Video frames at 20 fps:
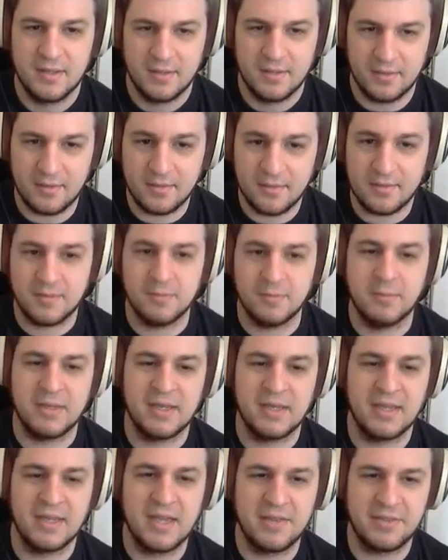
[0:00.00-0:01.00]
We
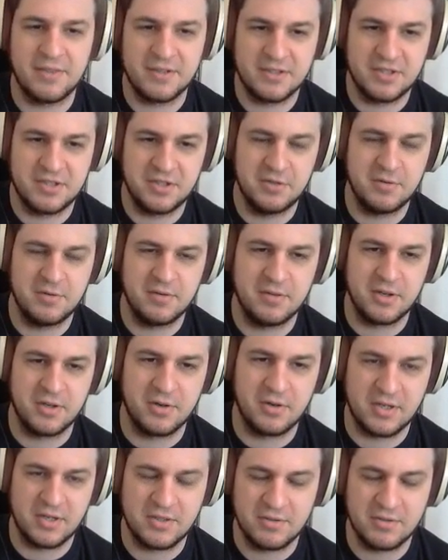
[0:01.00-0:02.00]
can get the
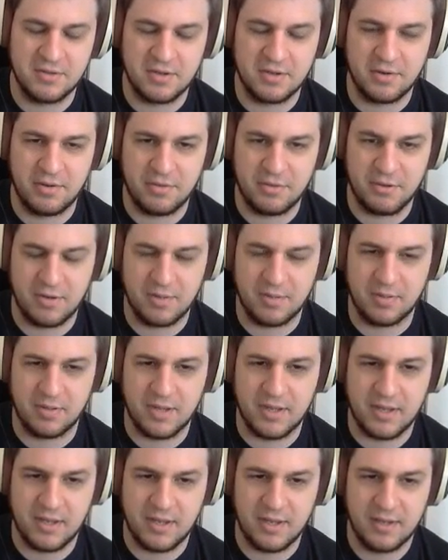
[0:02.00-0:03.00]
green 2 and the green 3 to
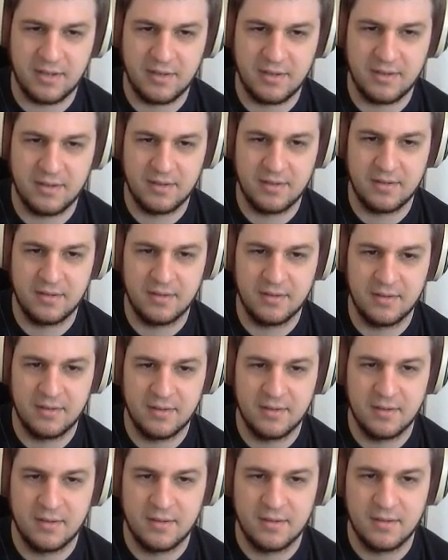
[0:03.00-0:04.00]
play.
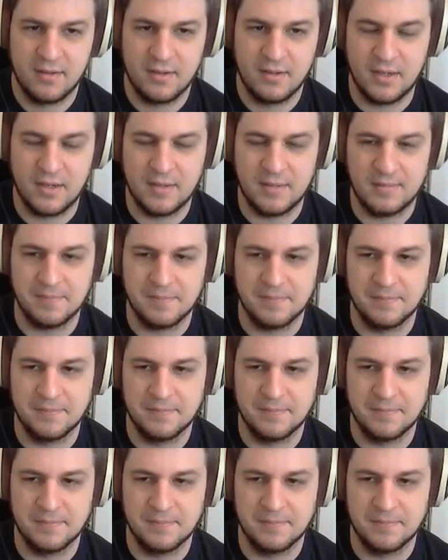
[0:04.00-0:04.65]
As